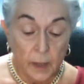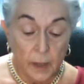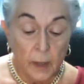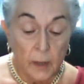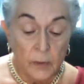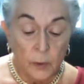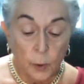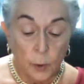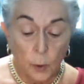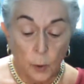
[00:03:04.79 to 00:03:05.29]

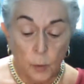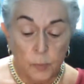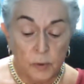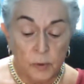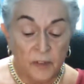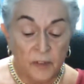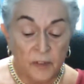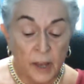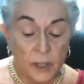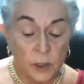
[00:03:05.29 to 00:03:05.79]
The Lord
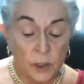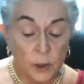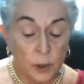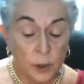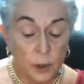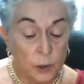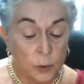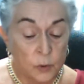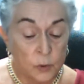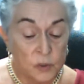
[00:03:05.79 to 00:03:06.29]
provided a
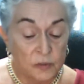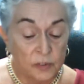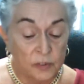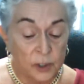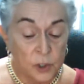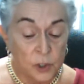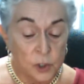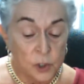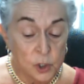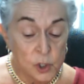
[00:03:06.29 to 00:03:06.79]
huge
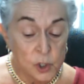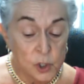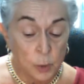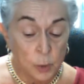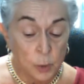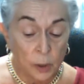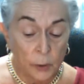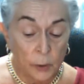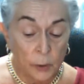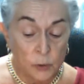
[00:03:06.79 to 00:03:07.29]
fish to
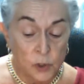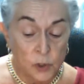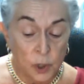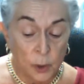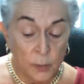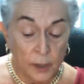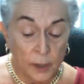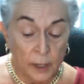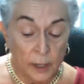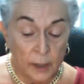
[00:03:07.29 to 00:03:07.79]
swallow
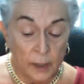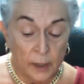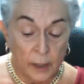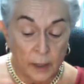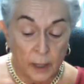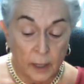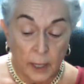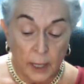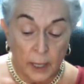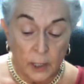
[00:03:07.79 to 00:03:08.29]
Jonah,
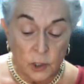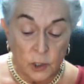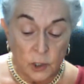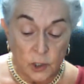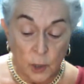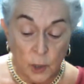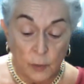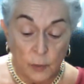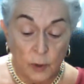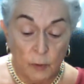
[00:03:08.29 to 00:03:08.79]
and
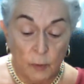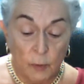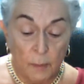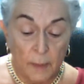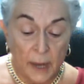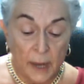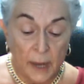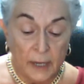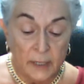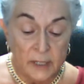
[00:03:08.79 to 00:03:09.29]
Jonah
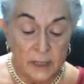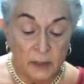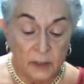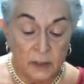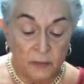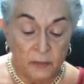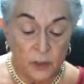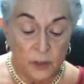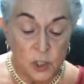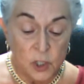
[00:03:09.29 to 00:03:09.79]
remained in the
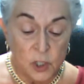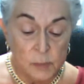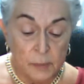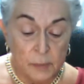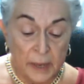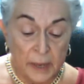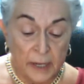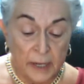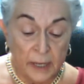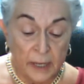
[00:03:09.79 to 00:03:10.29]
fish's
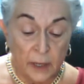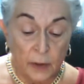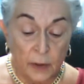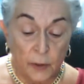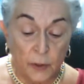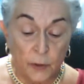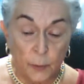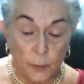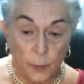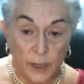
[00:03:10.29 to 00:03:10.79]
belly
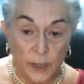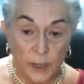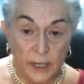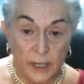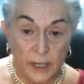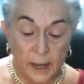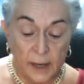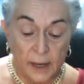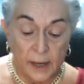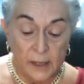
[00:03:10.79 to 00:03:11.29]
3
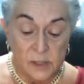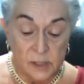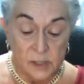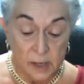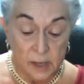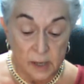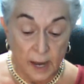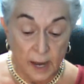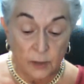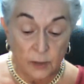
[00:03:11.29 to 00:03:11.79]
days
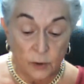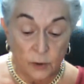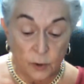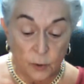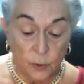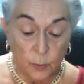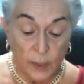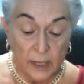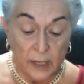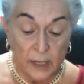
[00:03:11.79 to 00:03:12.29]
and
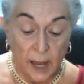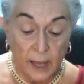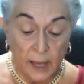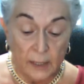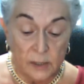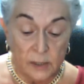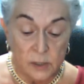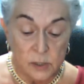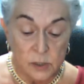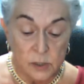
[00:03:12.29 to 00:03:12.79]
three
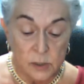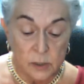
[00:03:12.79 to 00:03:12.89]
nights.